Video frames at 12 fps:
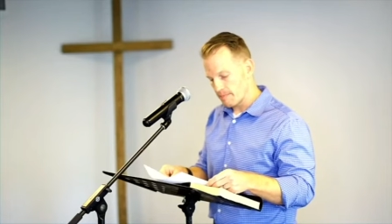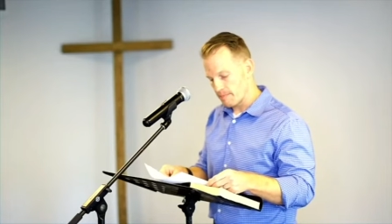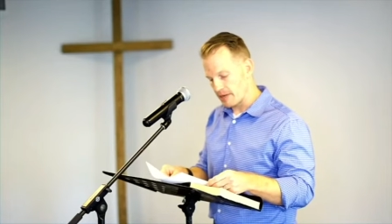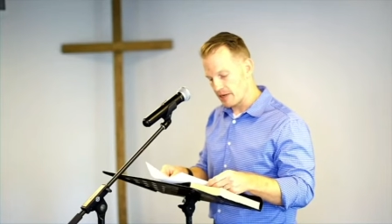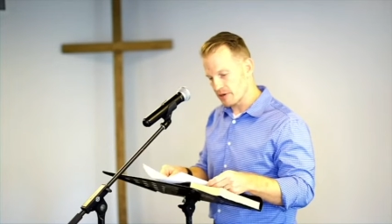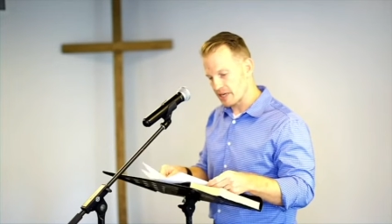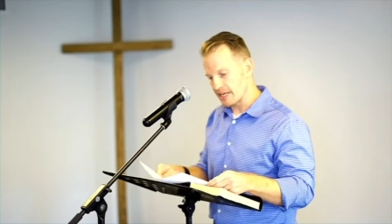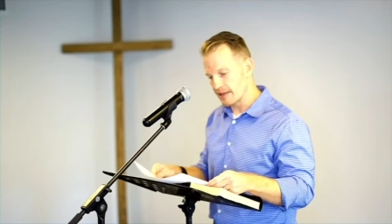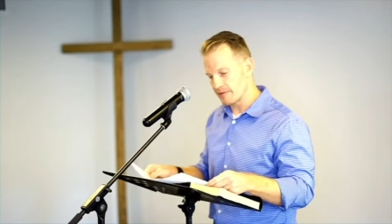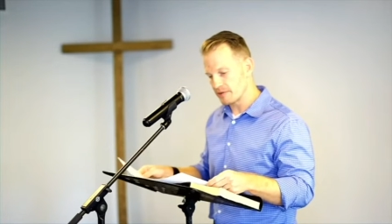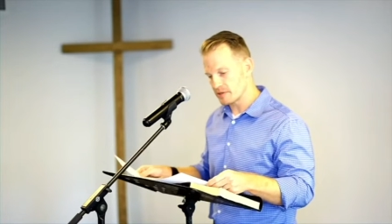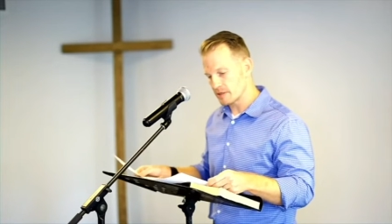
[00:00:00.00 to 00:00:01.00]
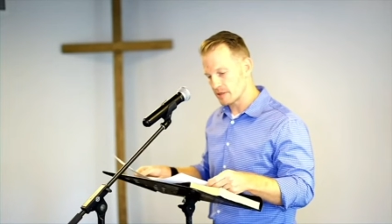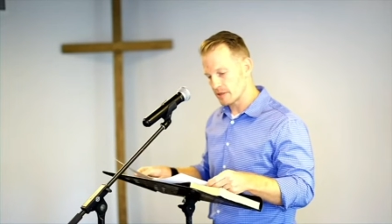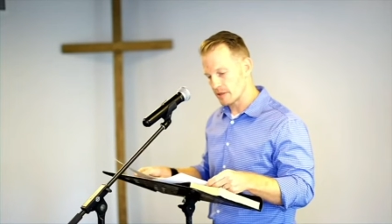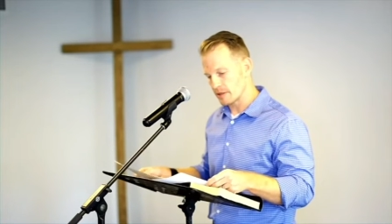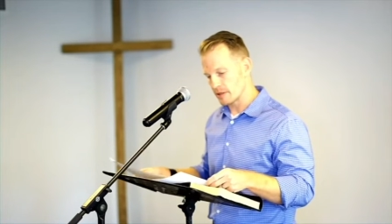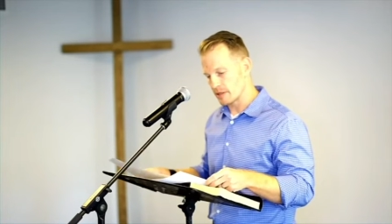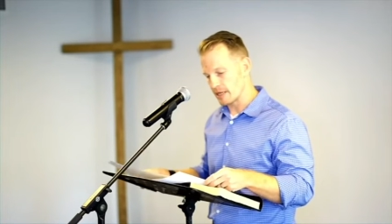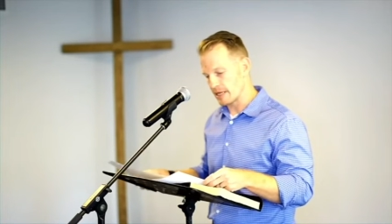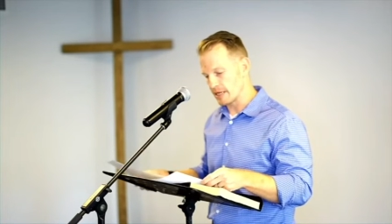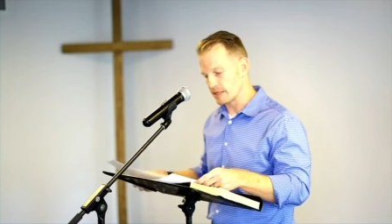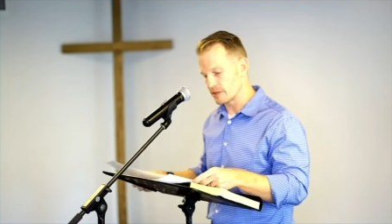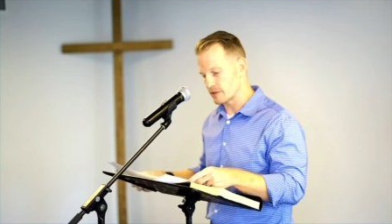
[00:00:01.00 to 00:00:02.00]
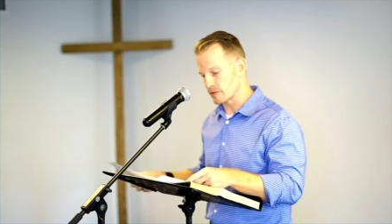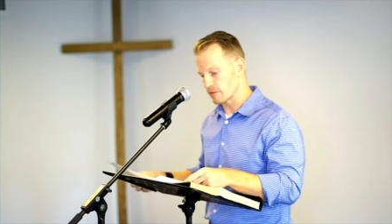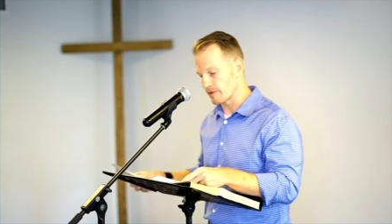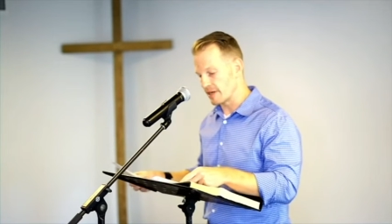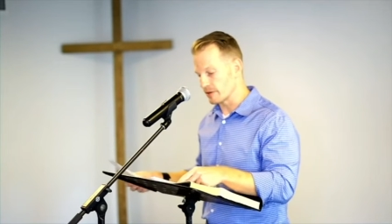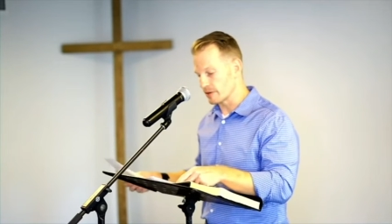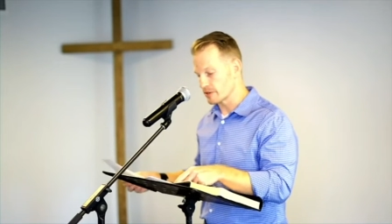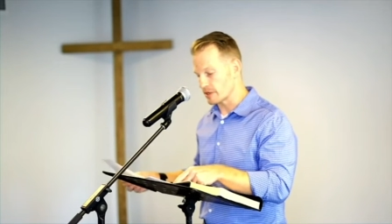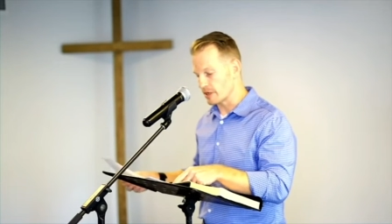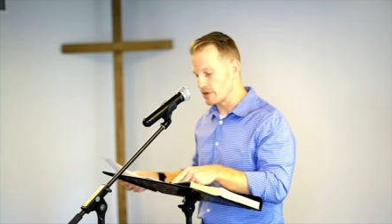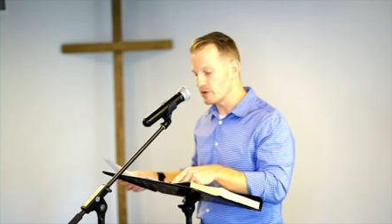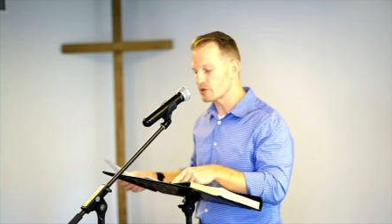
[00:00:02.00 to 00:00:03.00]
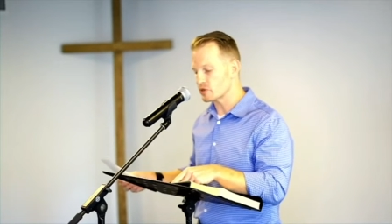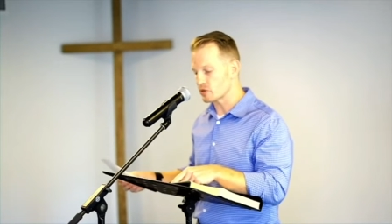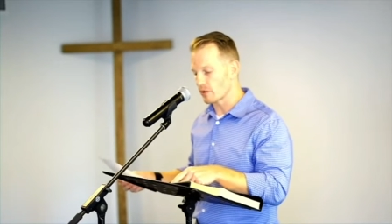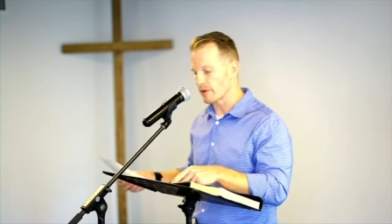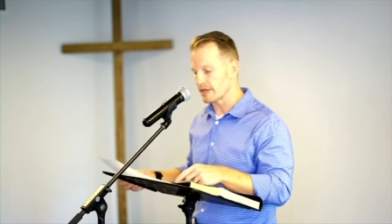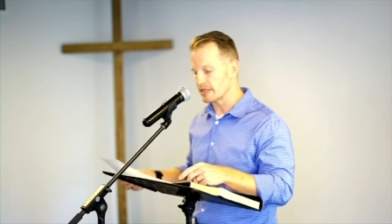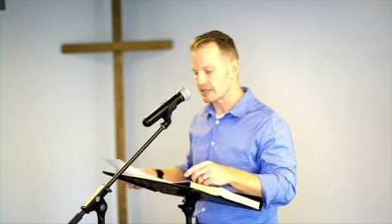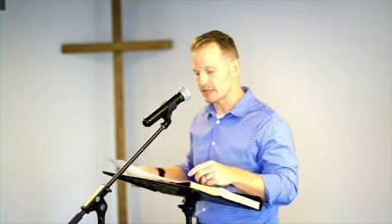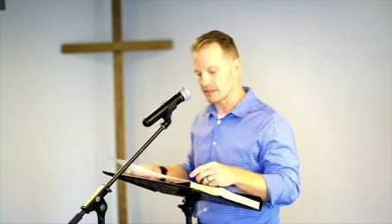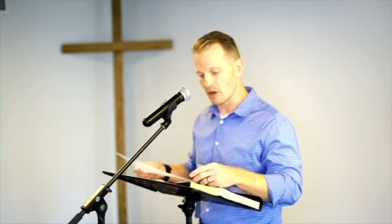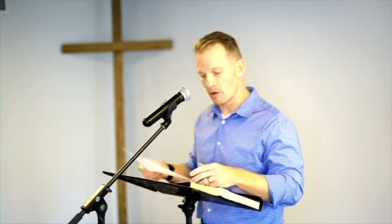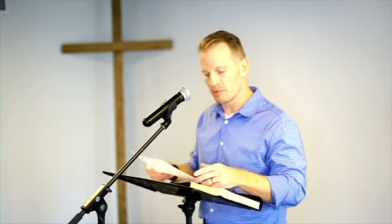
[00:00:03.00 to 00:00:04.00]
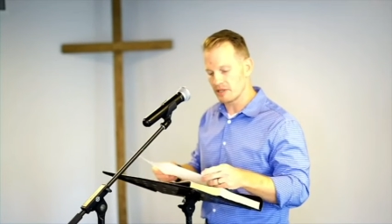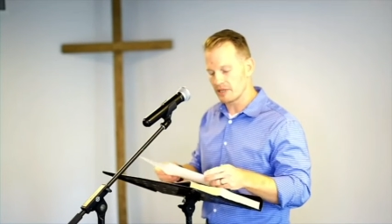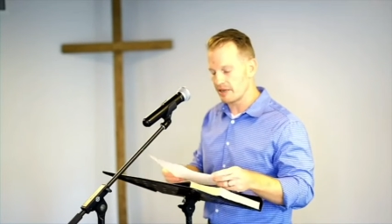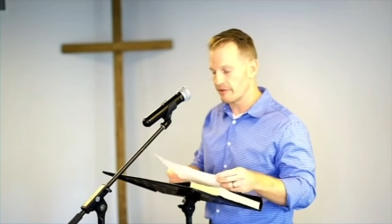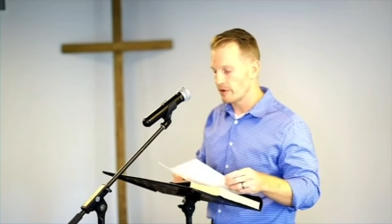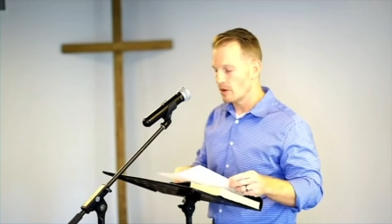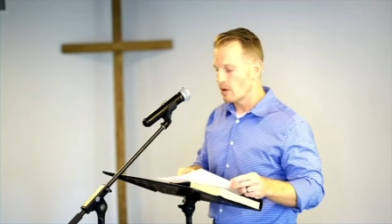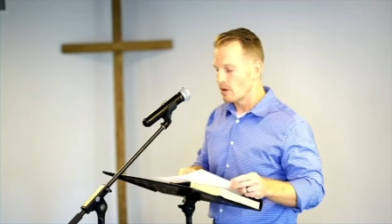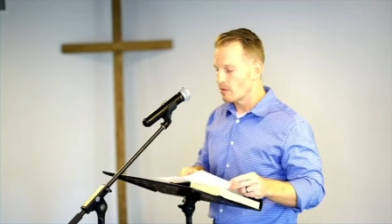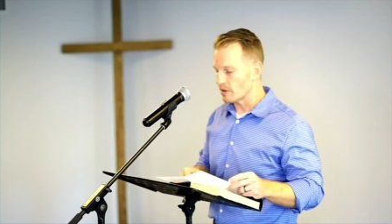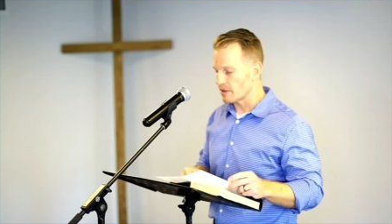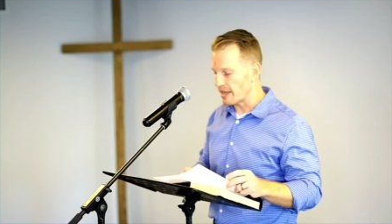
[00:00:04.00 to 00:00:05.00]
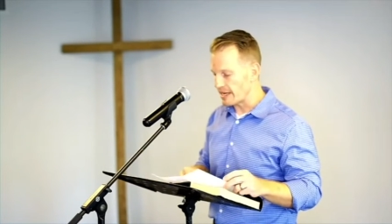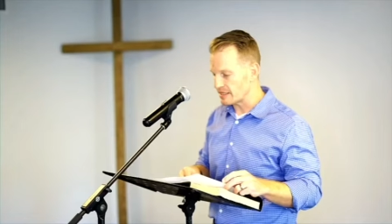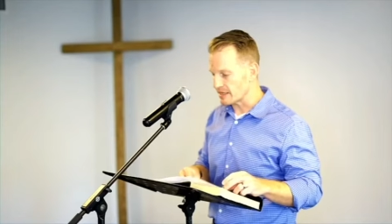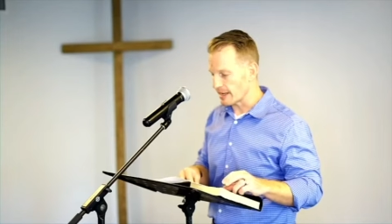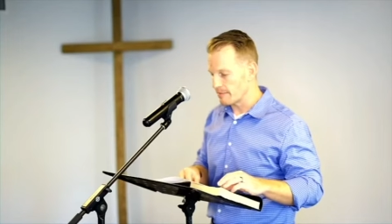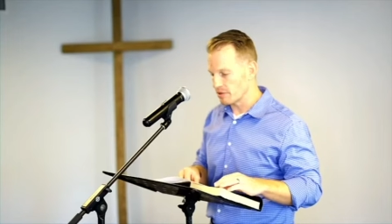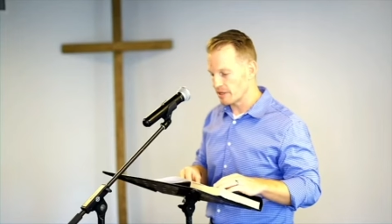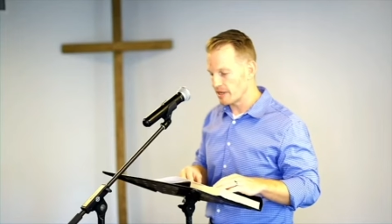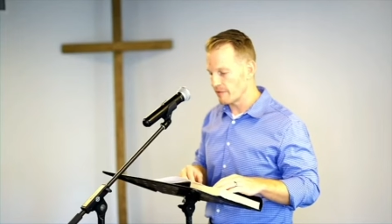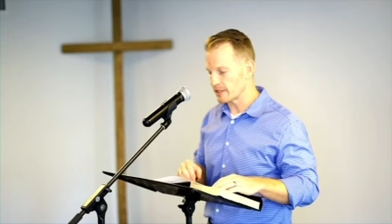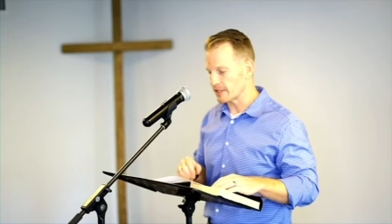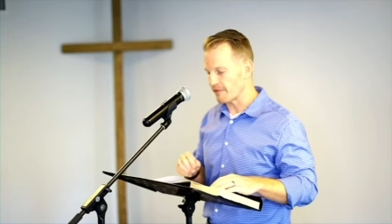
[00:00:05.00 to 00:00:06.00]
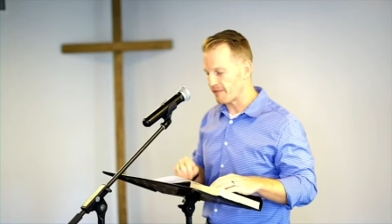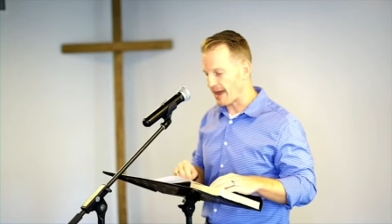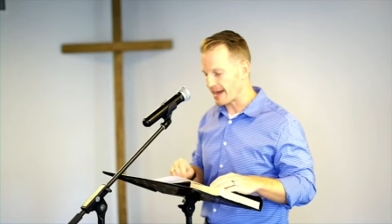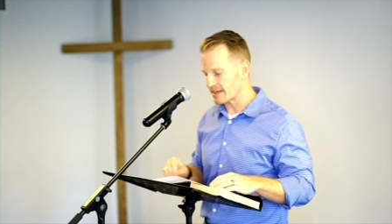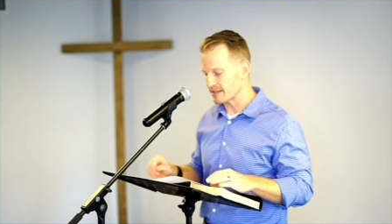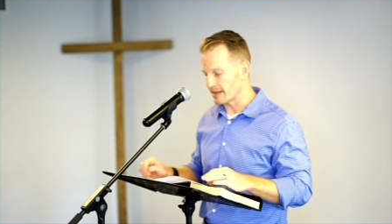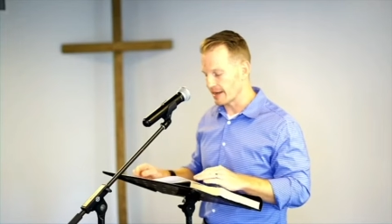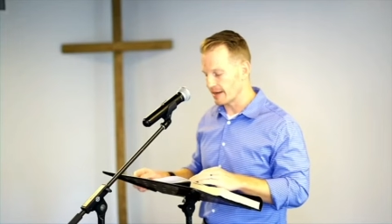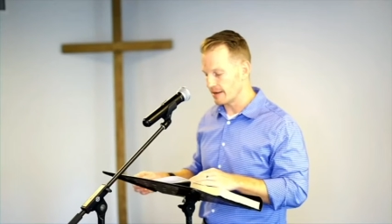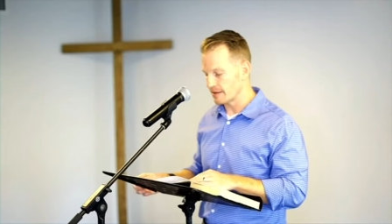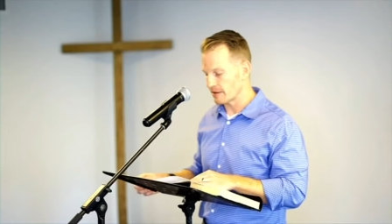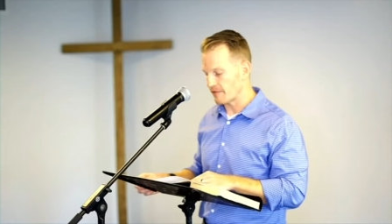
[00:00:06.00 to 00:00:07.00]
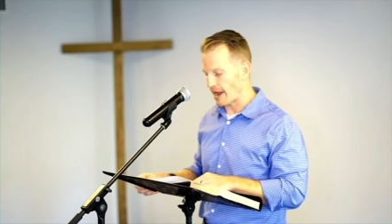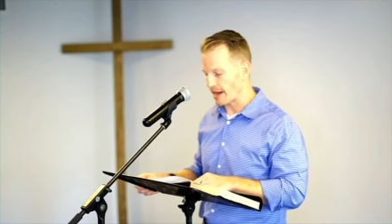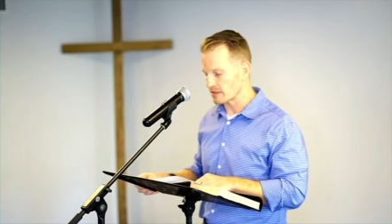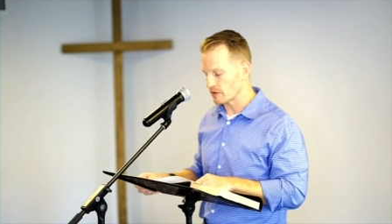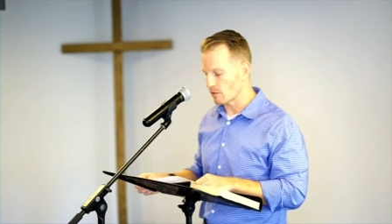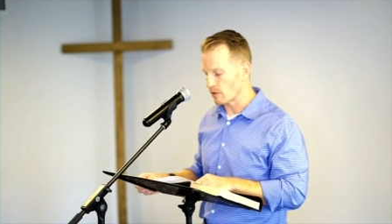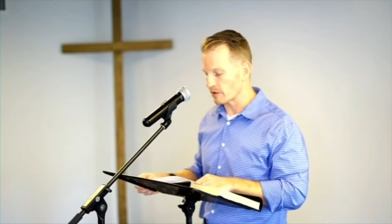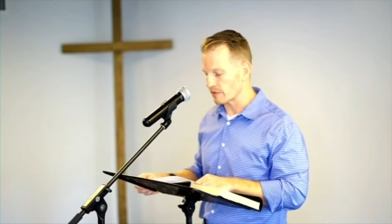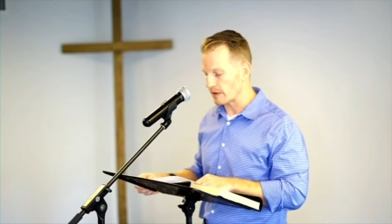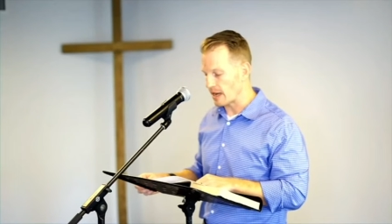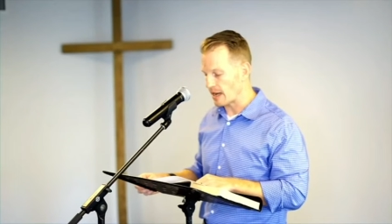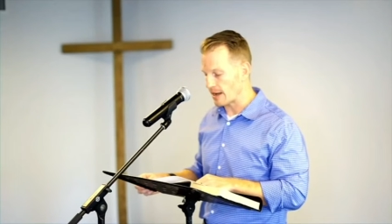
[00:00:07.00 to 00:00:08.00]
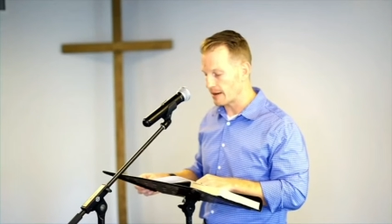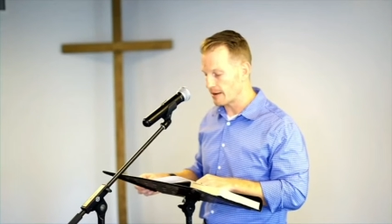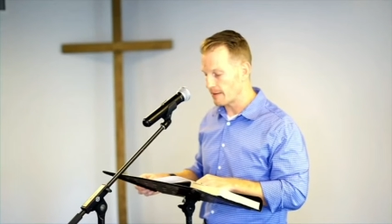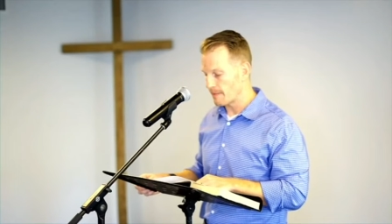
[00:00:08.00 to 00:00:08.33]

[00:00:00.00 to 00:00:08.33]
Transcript: Peter gives his readers a new story. He says, "Don't believe what they say. Believe what the facts say. The facts are the Word of God."